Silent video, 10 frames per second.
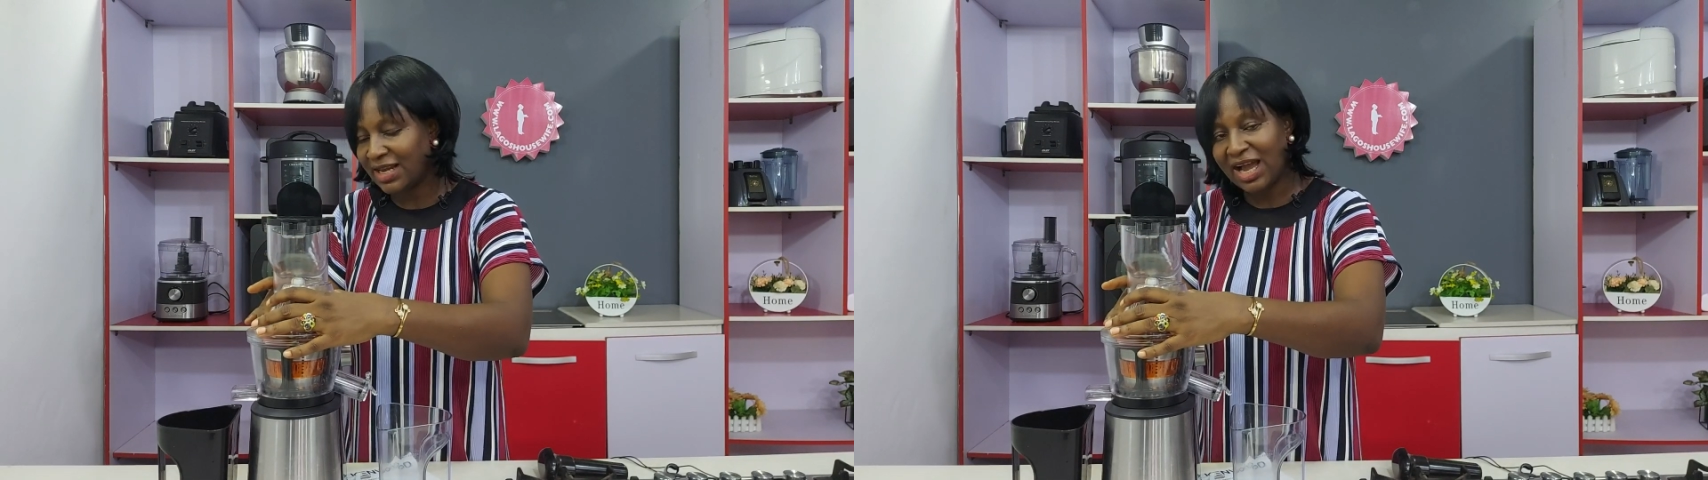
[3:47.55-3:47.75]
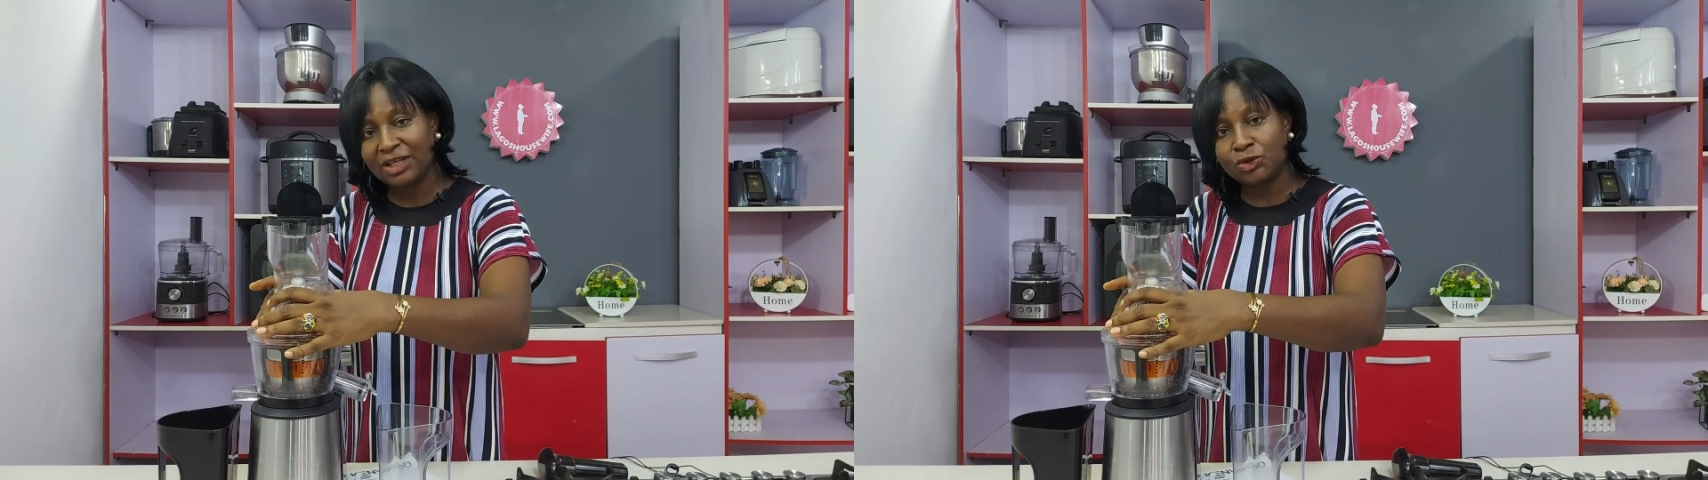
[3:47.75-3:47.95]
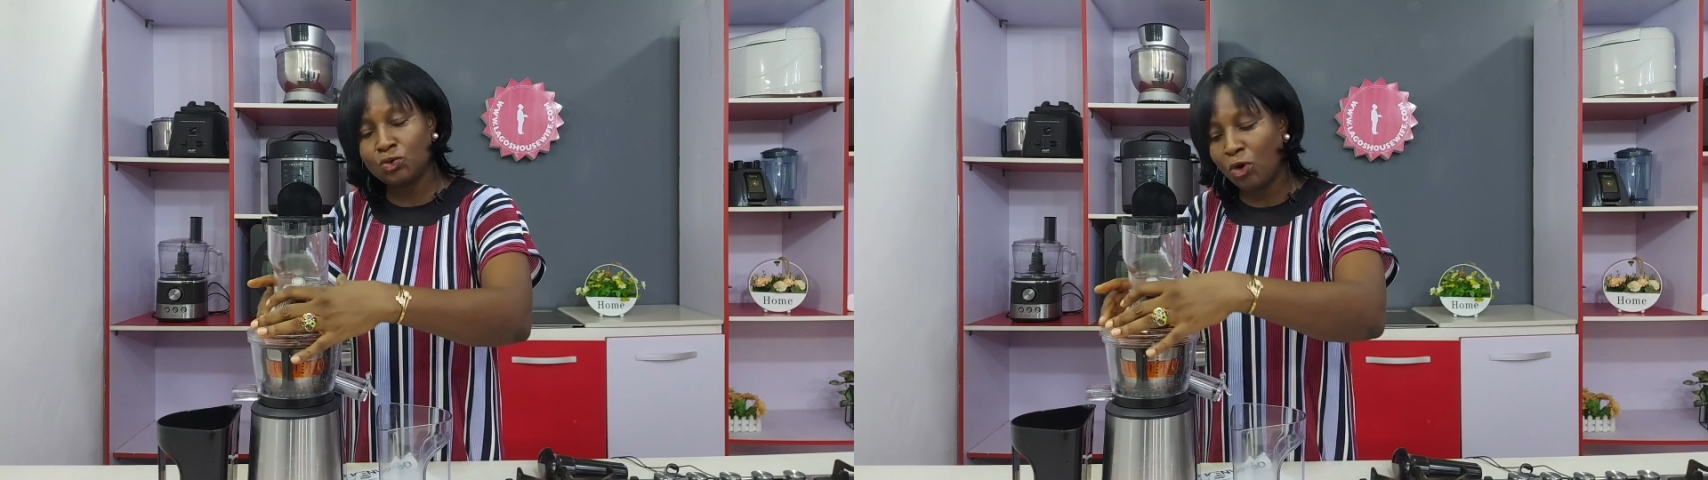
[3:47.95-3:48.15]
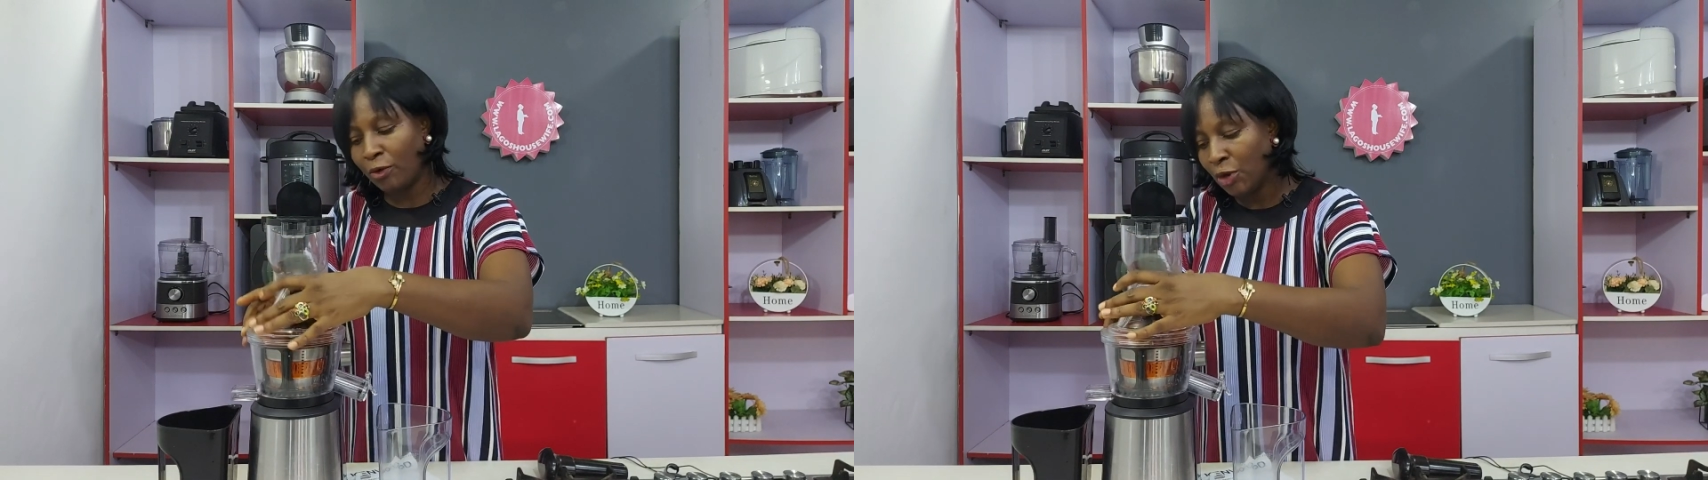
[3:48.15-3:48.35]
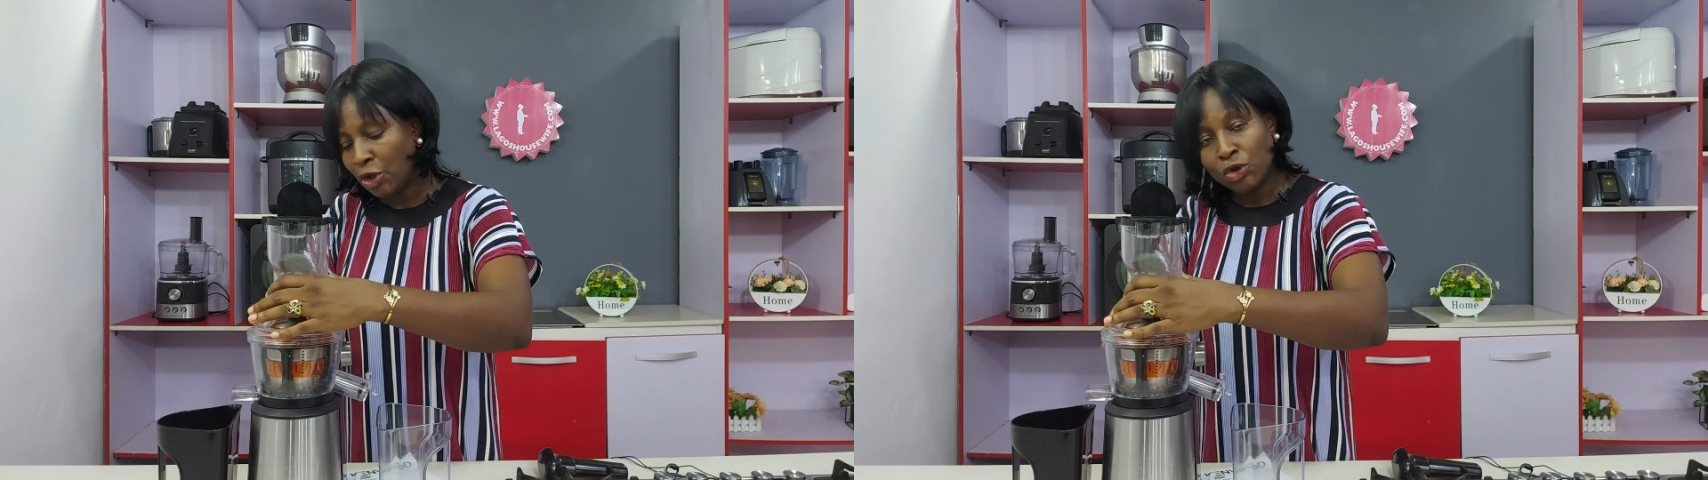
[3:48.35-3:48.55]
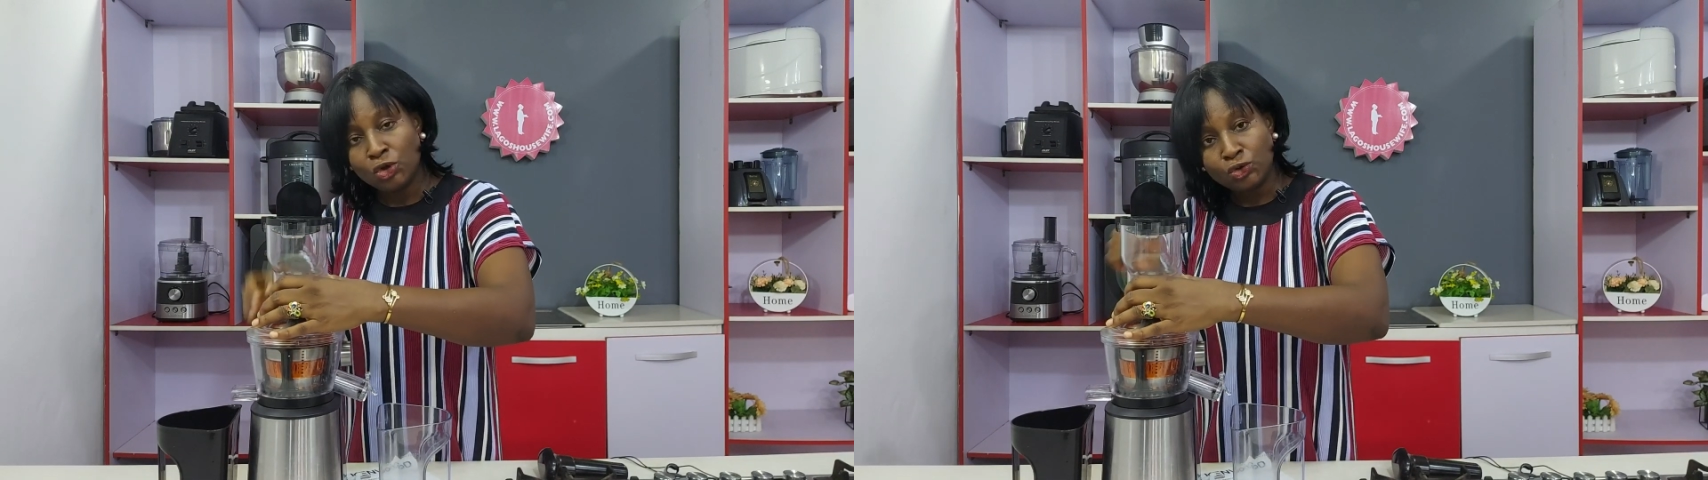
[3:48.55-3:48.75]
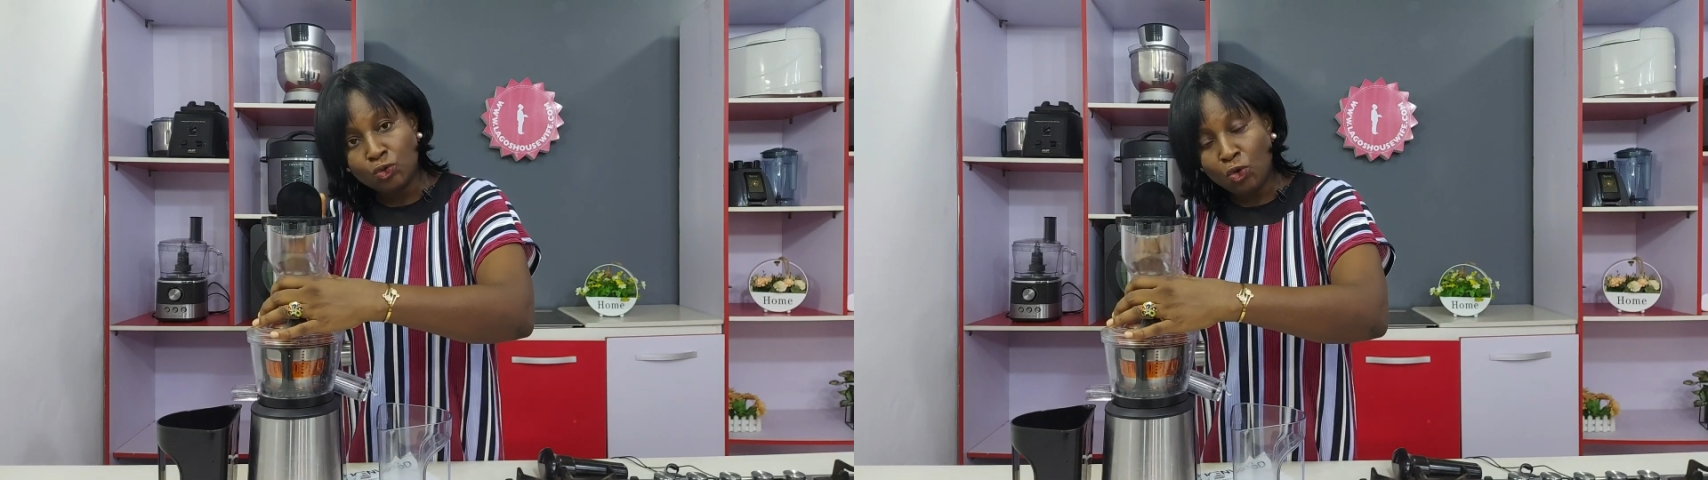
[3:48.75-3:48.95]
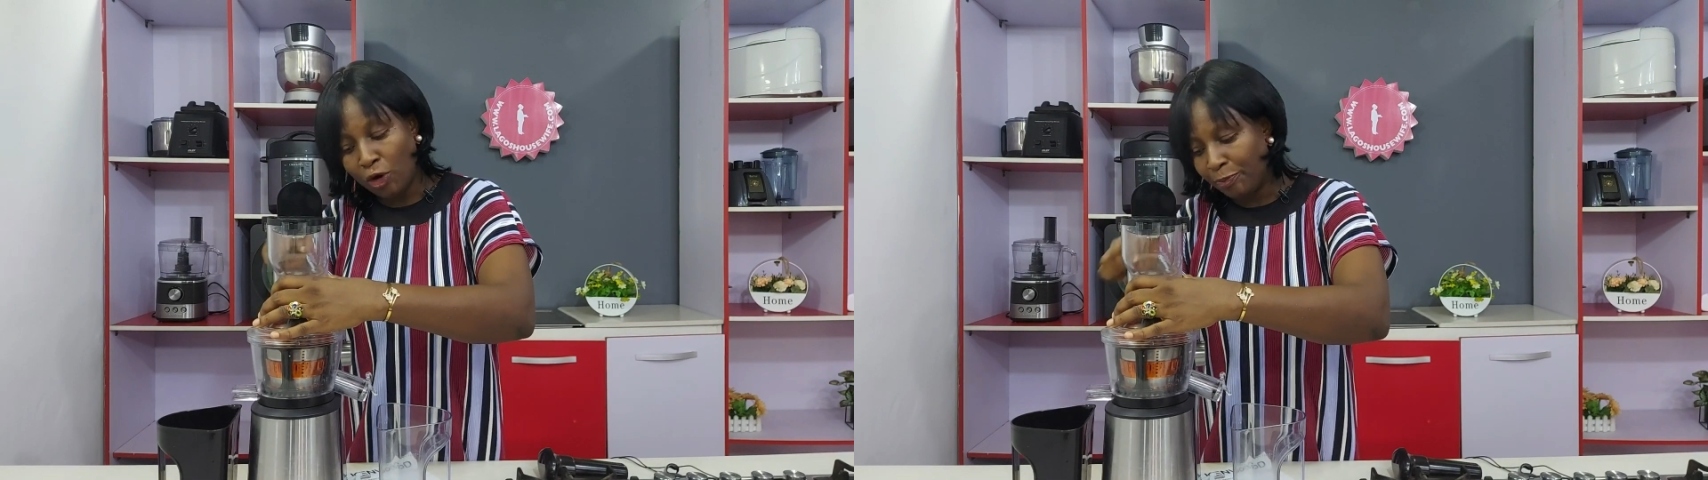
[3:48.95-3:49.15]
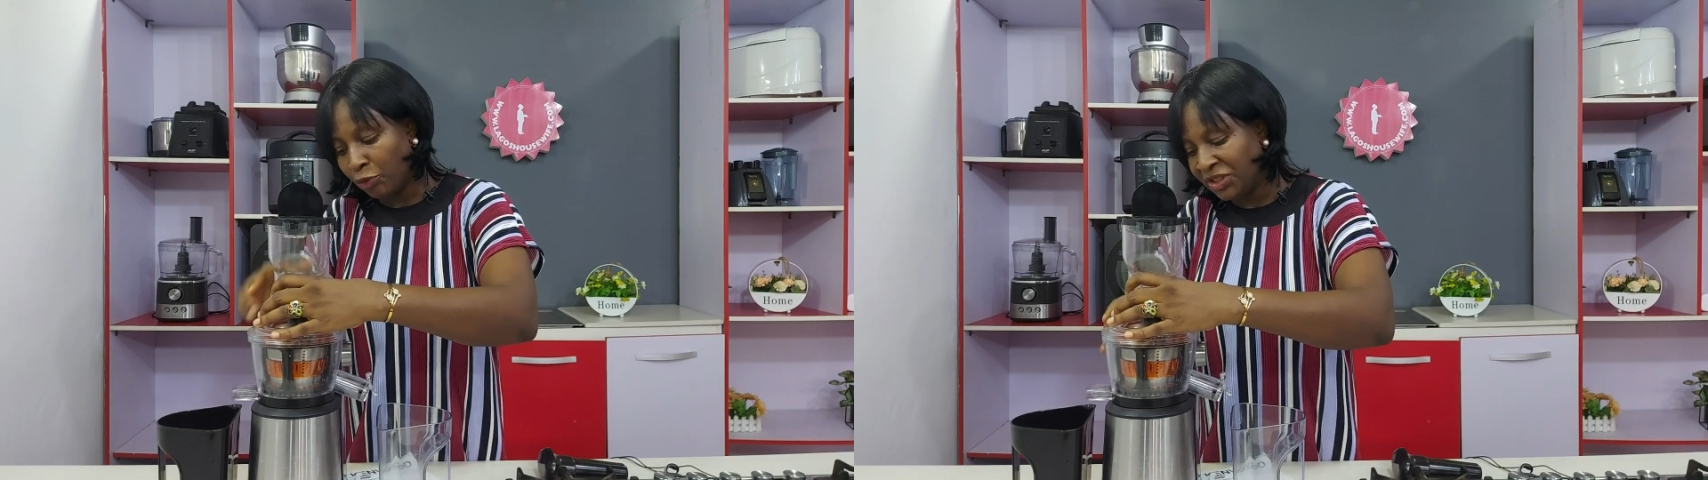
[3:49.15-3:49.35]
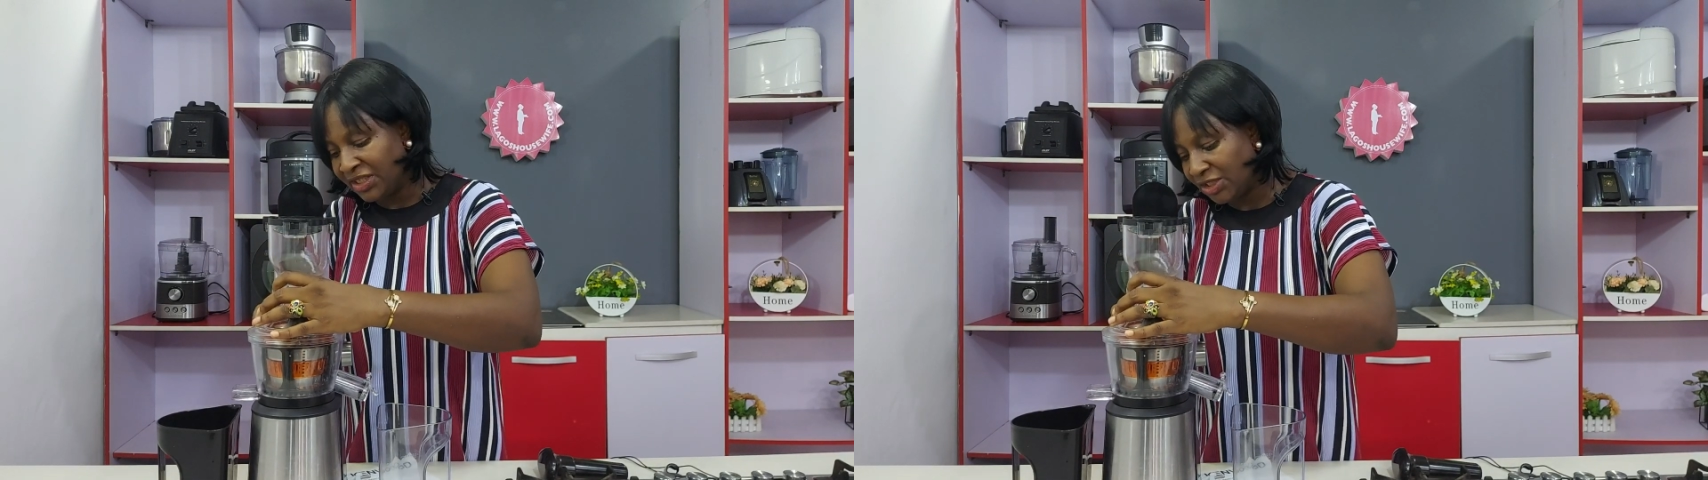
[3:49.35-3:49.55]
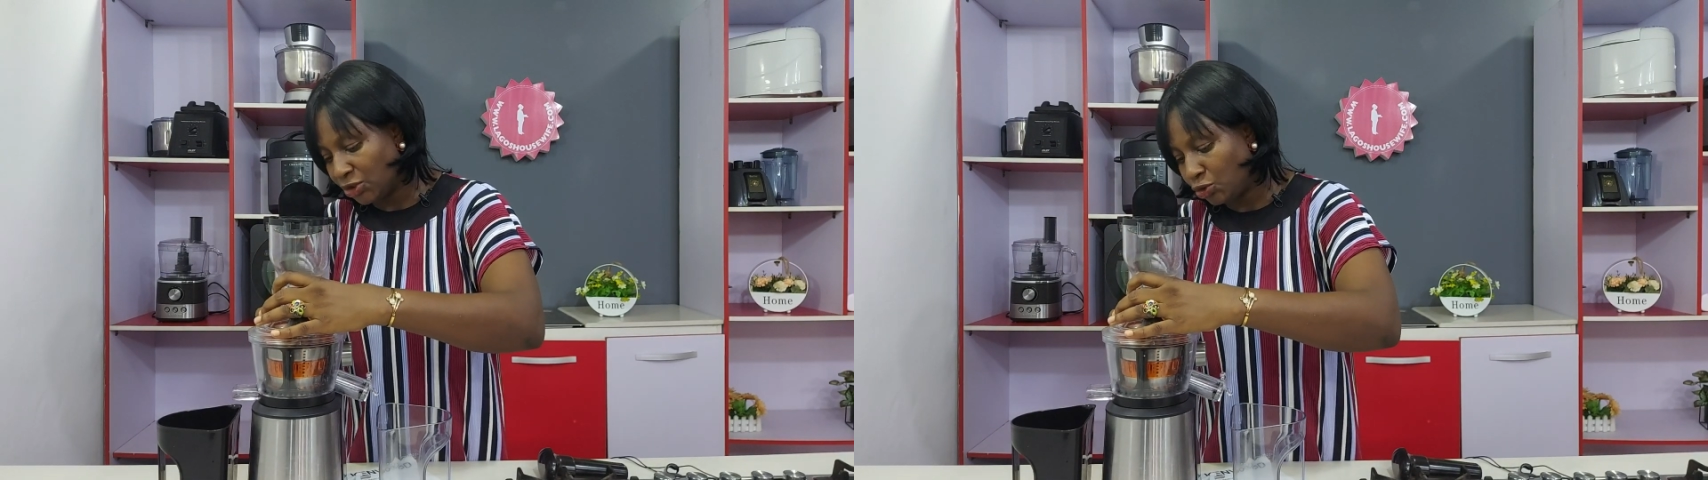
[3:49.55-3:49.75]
And to open this,